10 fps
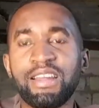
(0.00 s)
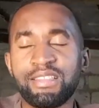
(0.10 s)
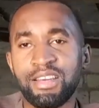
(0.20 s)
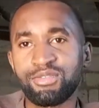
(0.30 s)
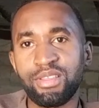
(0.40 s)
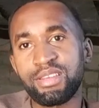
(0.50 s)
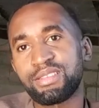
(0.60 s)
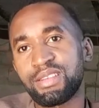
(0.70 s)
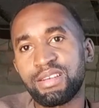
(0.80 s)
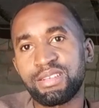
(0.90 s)
That's why
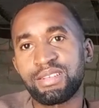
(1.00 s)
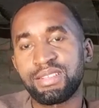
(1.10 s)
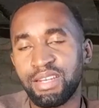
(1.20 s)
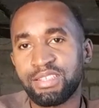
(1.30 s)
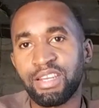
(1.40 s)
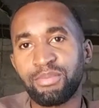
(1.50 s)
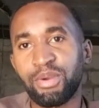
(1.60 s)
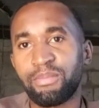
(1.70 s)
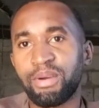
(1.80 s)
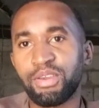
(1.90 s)
there's a dark time
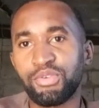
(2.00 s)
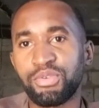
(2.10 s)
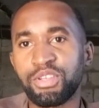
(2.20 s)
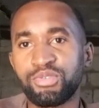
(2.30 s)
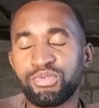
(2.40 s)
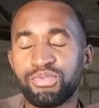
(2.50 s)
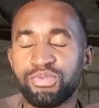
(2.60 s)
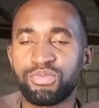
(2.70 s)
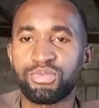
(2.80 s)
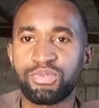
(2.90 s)
whereby you need to
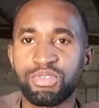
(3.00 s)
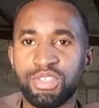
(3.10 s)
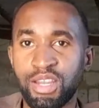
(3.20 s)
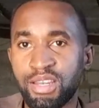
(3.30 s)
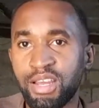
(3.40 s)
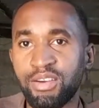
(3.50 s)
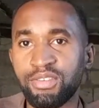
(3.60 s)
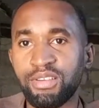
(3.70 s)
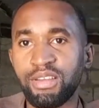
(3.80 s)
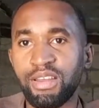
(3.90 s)
shut down.